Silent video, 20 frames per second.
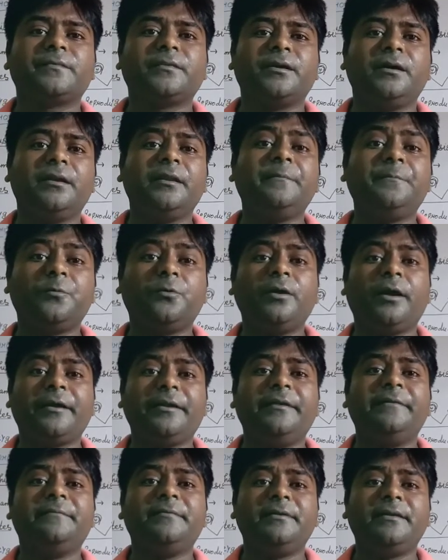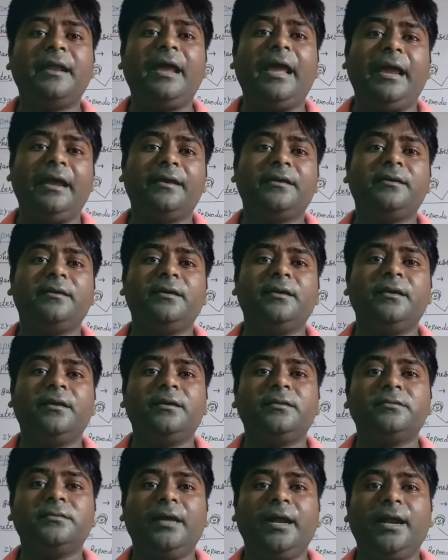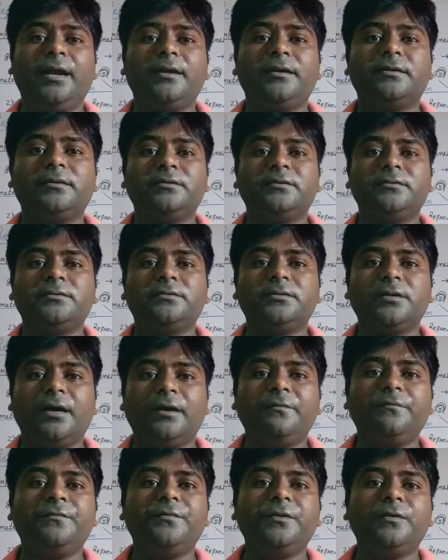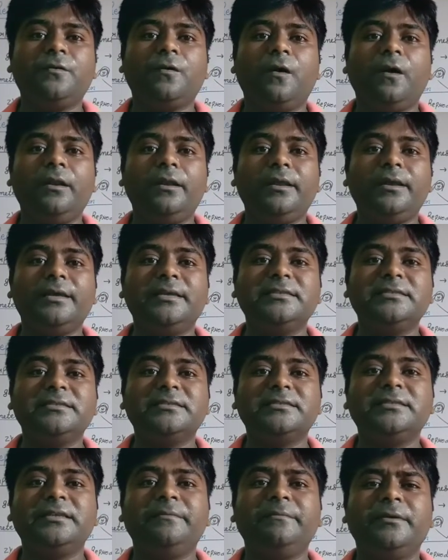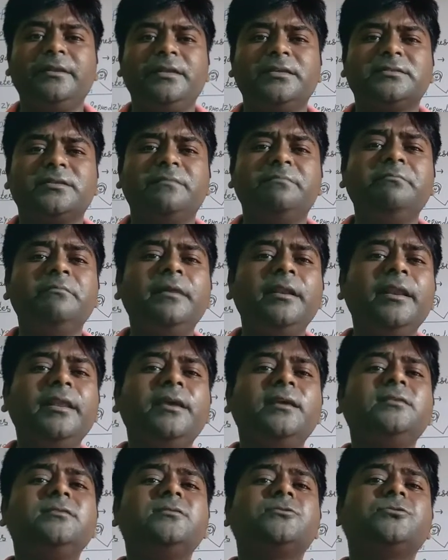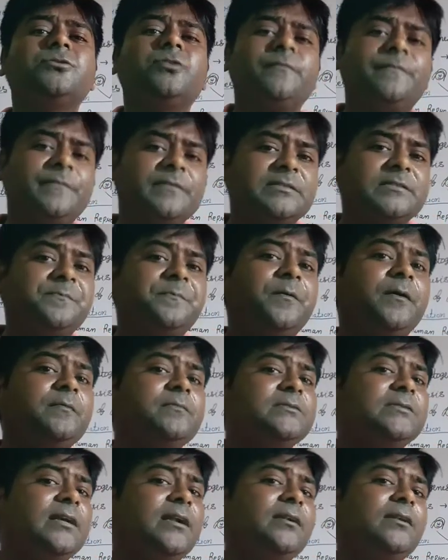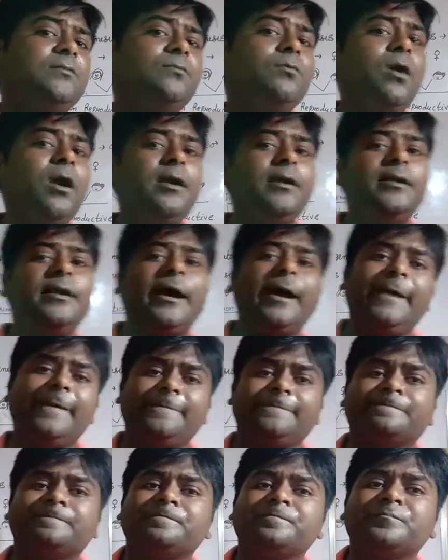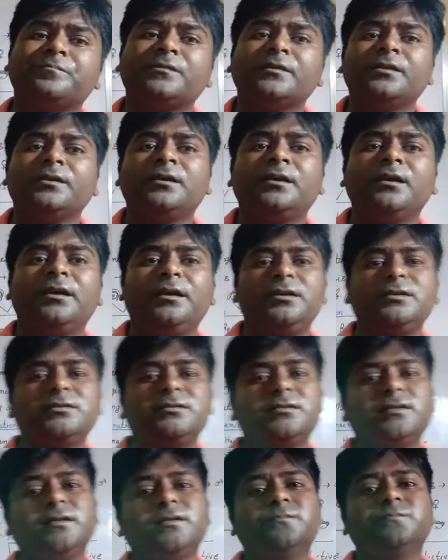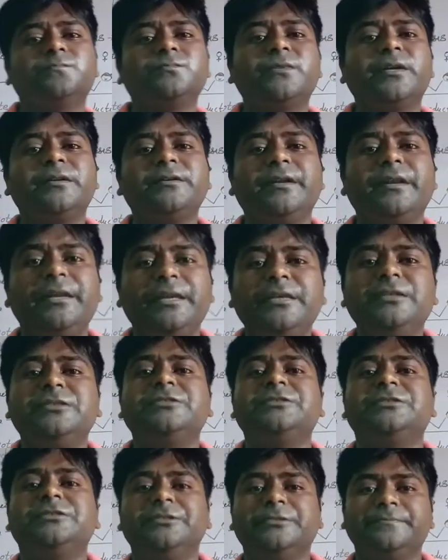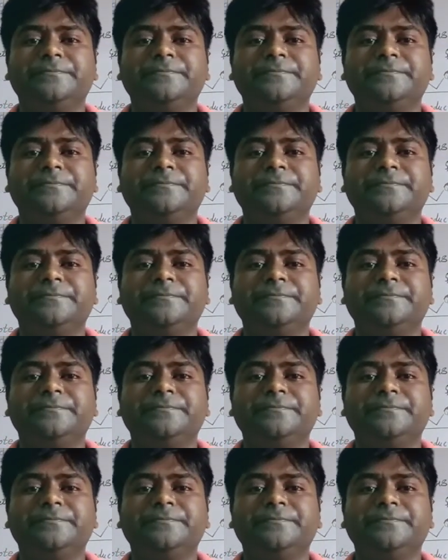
reproductive tract, that term we call insemination. Millions of sperms at a one time is released